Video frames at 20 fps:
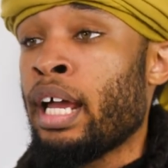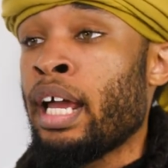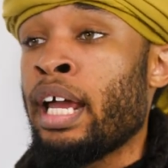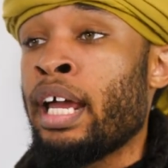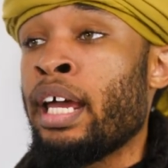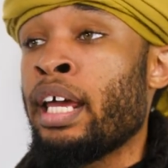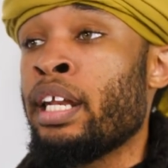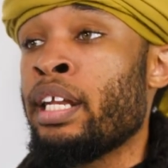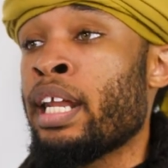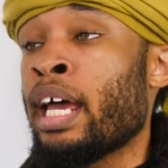
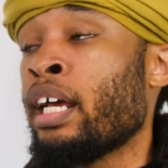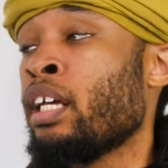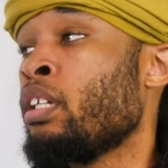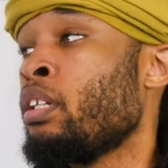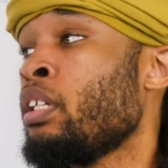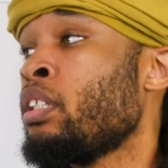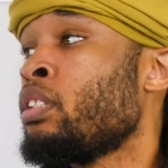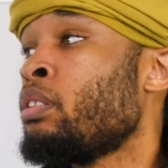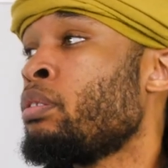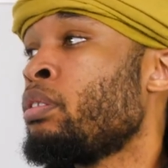And that
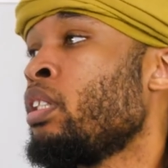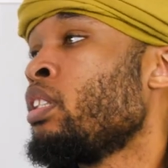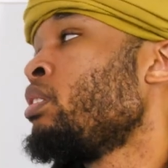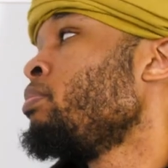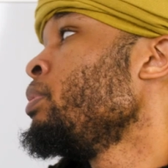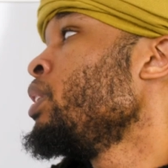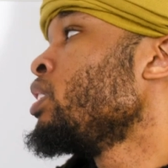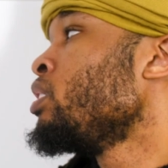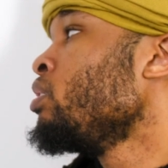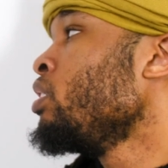
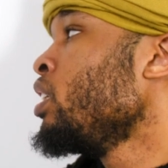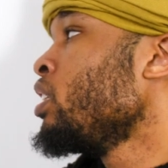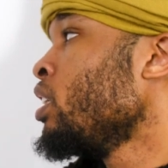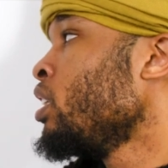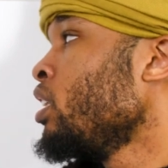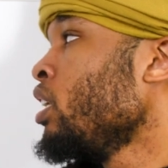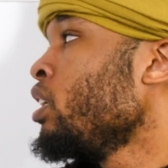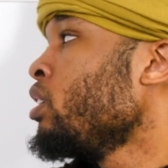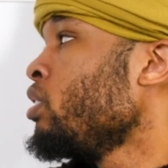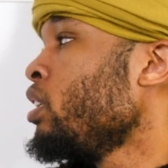just means you need
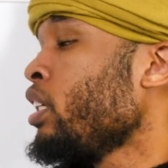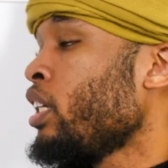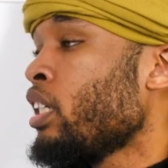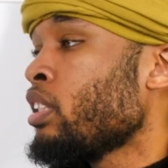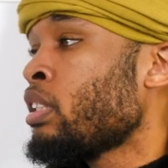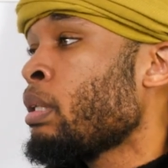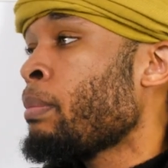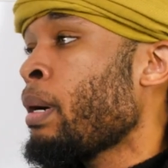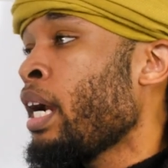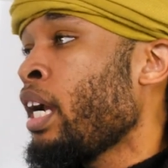to literally
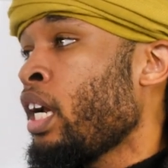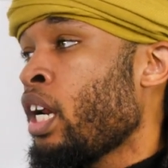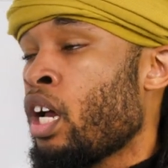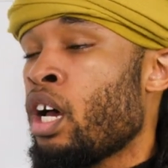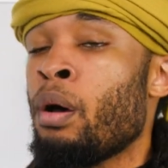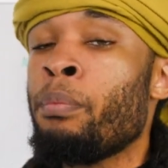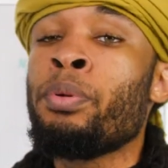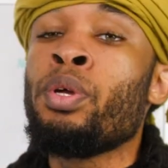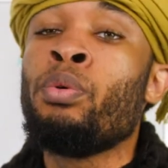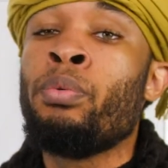get somebody to
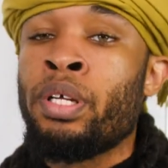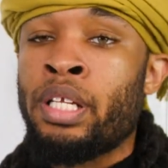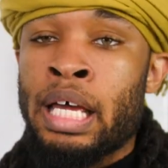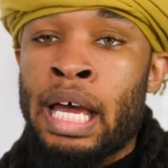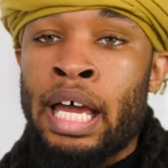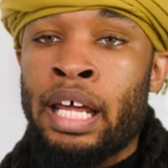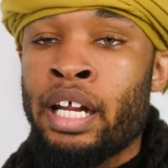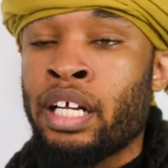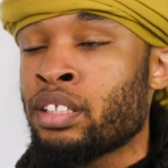help you with that.